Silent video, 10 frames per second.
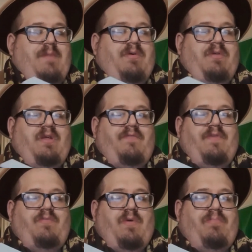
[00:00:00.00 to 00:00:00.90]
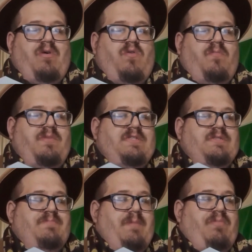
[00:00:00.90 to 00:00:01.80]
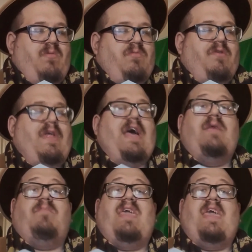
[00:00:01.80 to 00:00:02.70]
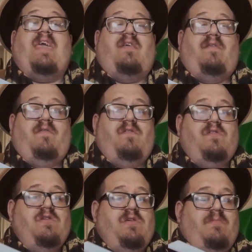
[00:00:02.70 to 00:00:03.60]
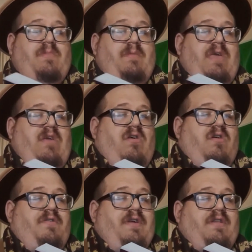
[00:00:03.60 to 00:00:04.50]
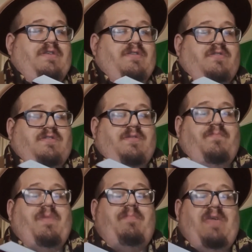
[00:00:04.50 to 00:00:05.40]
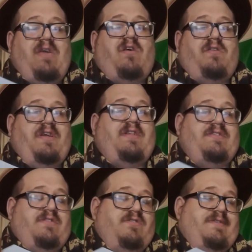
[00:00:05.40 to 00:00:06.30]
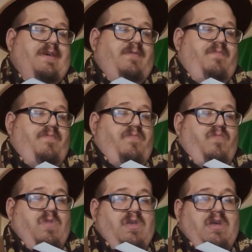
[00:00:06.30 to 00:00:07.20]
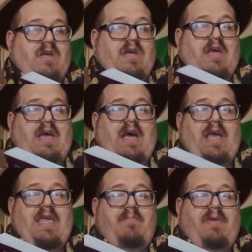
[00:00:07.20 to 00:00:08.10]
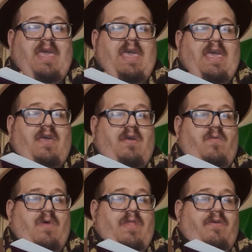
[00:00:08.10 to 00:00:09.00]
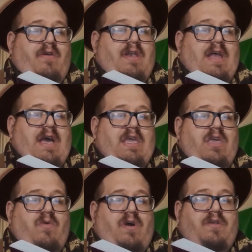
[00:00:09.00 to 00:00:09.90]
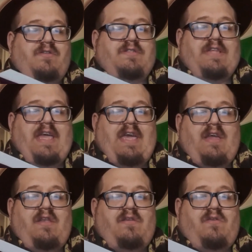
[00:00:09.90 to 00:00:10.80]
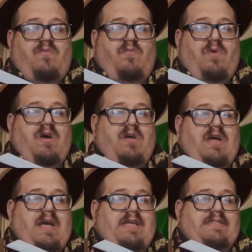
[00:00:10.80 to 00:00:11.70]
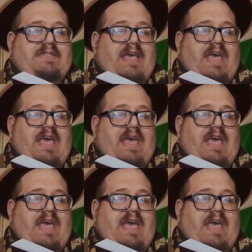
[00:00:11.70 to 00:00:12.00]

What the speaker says: going to read one poem, and this is my poem called I Am King by me, Karl Nickolas Urso. I am king, whether or not you understand what I say